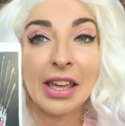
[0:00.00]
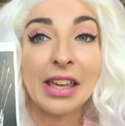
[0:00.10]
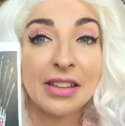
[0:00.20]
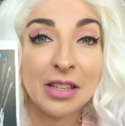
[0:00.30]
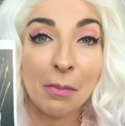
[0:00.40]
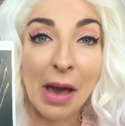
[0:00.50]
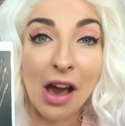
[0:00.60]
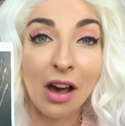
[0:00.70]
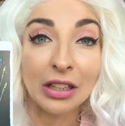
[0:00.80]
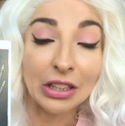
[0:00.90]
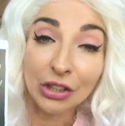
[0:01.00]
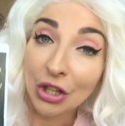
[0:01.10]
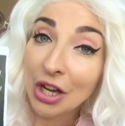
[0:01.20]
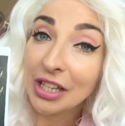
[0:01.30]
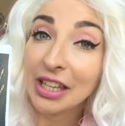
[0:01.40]
is about
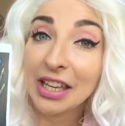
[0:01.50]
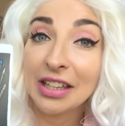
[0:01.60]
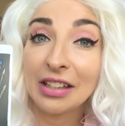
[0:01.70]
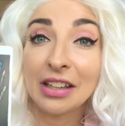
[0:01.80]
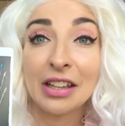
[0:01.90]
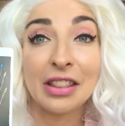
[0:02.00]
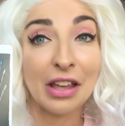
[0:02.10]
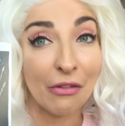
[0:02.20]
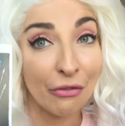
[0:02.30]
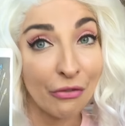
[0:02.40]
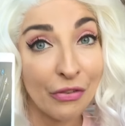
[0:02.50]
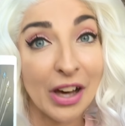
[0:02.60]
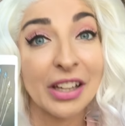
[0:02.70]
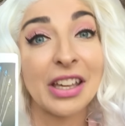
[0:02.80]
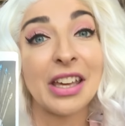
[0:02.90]
learning it the
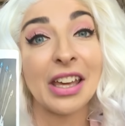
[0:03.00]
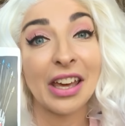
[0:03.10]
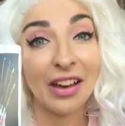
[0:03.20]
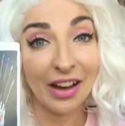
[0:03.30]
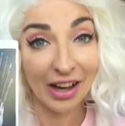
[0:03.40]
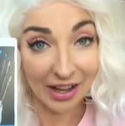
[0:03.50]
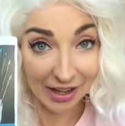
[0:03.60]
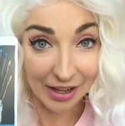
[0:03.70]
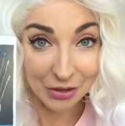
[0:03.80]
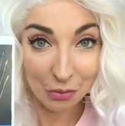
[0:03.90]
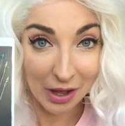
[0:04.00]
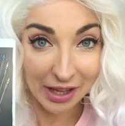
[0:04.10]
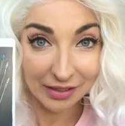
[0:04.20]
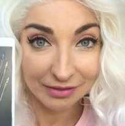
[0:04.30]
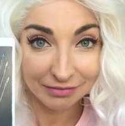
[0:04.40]
fucking hard way.